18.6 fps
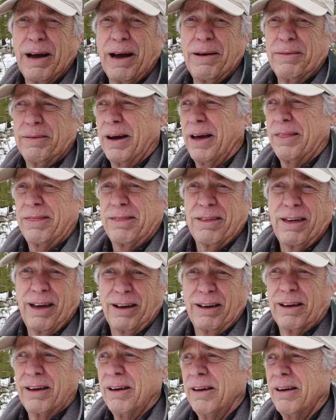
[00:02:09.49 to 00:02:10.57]
I
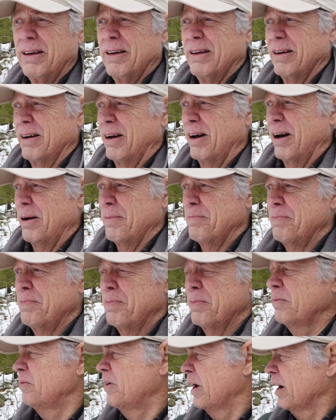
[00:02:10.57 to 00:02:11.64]
think
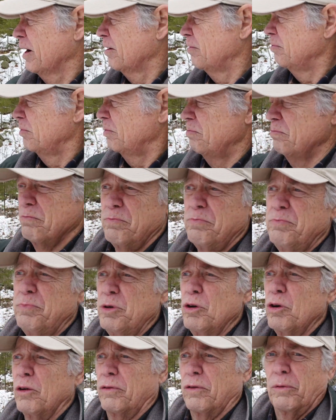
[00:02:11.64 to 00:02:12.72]
got a
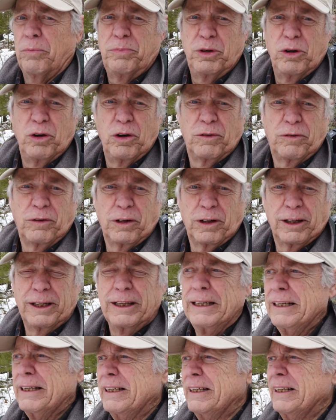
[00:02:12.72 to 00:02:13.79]

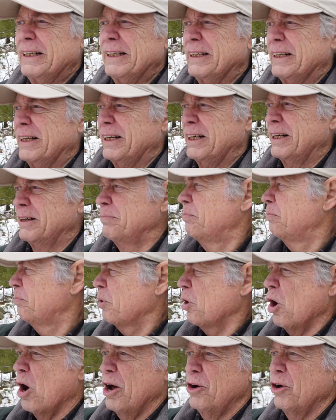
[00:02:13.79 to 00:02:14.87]
beautiful
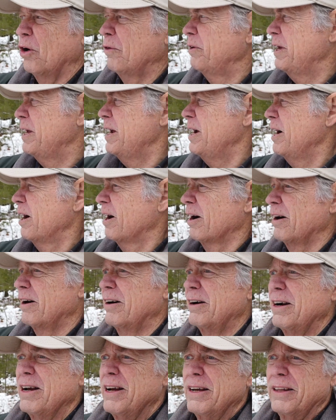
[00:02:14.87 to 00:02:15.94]
pond over here.